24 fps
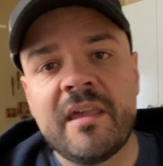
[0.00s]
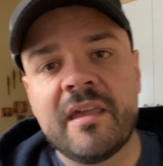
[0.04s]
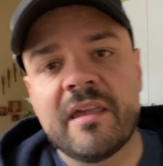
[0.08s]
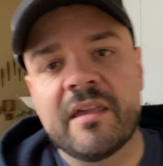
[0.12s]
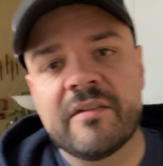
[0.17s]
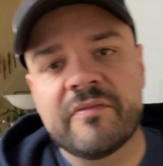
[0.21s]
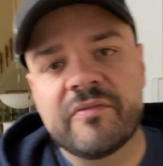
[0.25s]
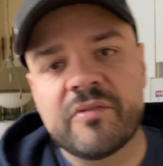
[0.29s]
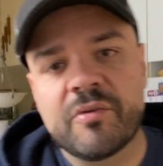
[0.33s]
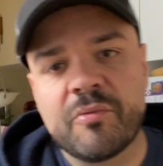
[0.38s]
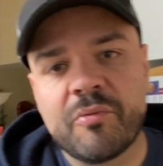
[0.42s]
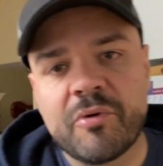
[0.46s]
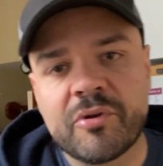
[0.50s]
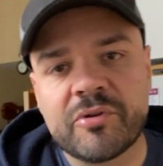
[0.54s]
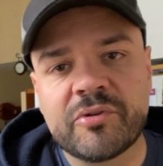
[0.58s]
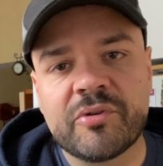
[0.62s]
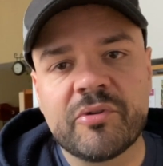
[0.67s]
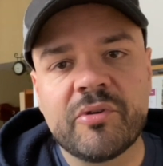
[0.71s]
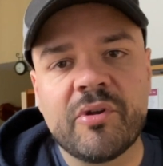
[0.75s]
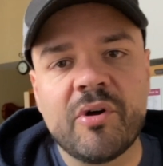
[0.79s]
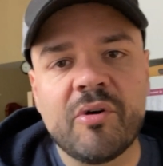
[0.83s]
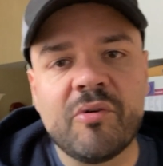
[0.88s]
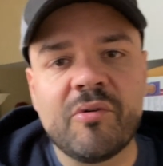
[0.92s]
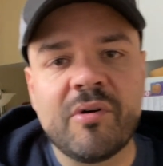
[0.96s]
If you want
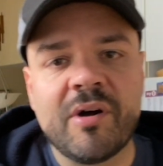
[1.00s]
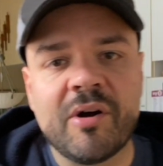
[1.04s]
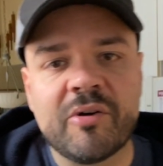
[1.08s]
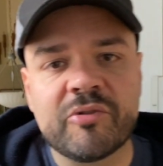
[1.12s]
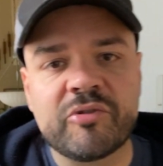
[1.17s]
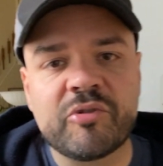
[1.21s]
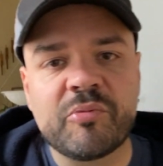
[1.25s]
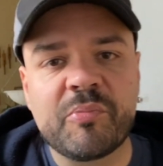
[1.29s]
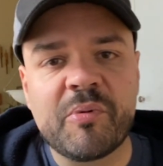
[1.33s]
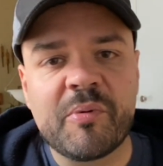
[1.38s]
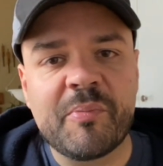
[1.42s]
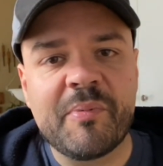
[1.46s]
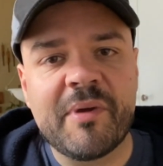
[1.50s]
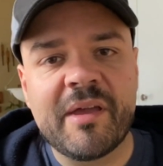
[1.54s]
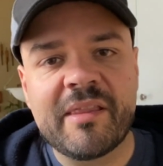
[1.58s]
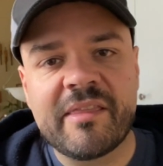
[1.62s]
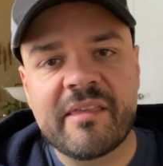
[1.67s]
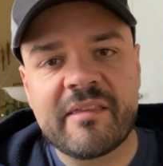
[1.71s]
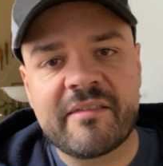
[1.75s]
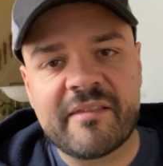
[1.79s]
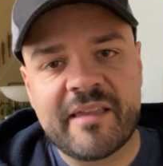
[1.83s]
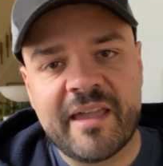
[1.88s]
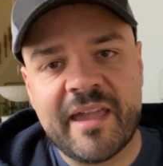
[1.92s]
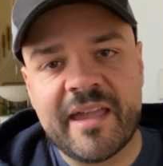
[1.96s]
to know how to prepare
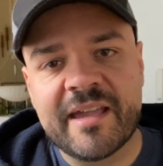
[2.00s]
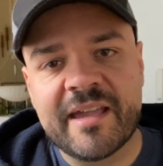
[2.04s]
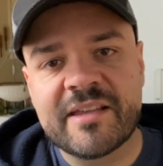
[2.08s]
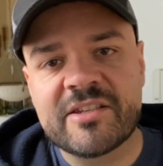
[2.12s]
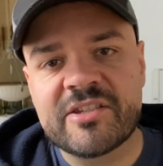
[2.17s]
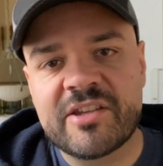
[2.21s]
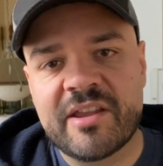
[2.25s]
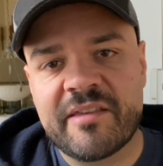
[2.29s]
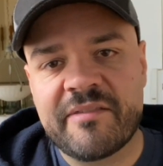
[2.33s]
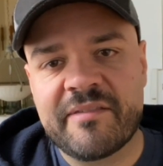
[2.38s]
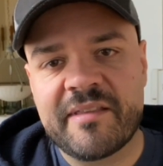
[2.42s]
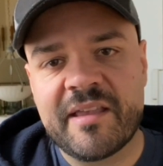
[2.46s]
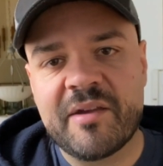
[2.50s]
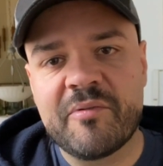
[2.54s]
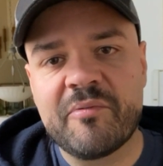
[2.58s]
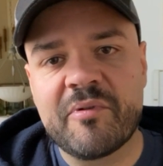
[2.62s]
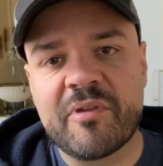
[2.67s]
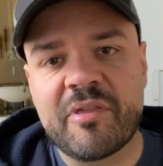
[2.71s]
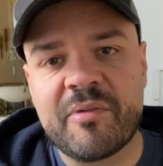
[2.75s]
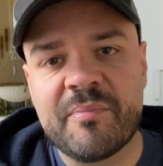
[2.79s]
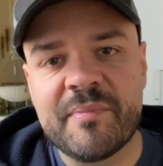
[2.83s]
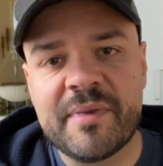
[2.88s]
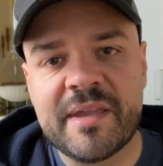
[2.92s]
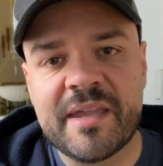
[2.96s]
this cake, just stay
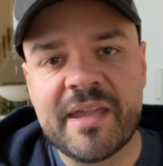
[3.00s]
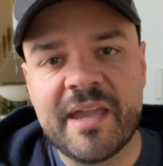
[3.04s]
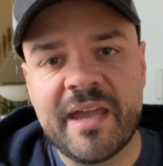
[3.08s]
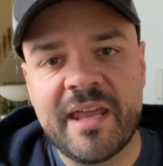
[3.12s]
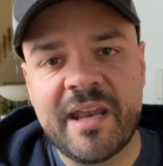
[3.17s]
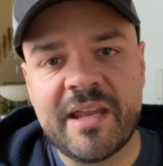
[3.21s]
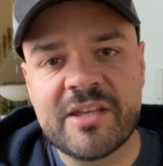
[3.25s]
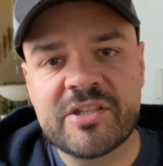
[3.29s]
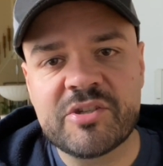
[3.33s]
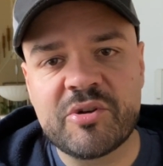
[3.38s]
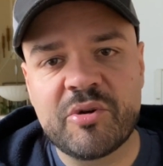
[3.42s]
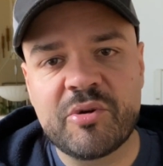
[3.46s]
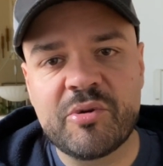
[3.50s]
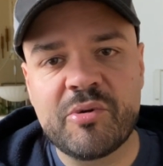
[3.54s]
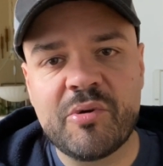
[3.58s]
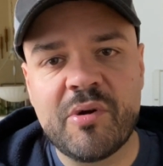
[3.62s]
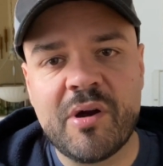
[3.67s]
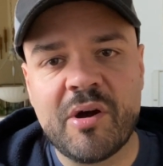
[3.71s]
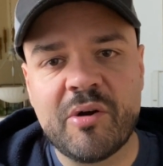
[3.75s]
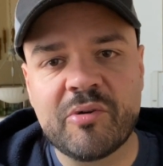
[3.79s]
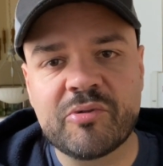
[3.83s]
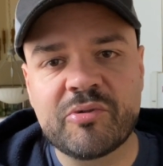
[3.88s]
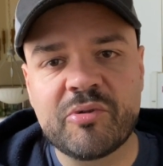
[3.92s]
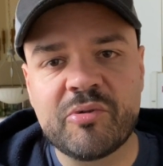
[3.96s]
with me and I show you
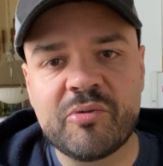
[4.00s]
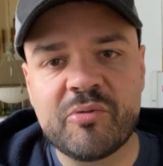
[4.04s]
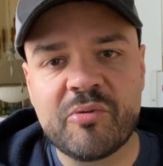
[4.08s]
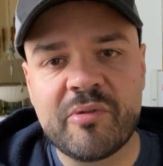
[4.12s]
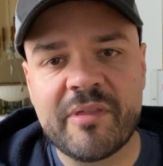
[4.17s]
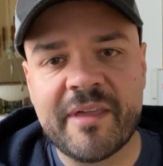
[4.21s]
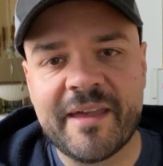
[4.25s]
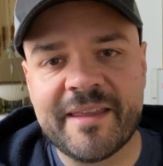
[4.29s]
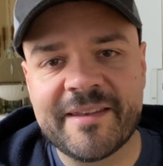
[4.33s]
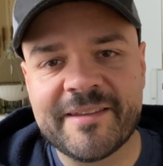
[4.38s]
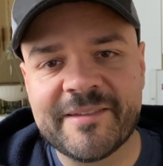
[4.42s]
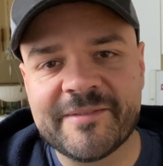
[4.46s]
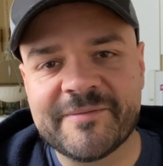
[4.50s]
how to do that.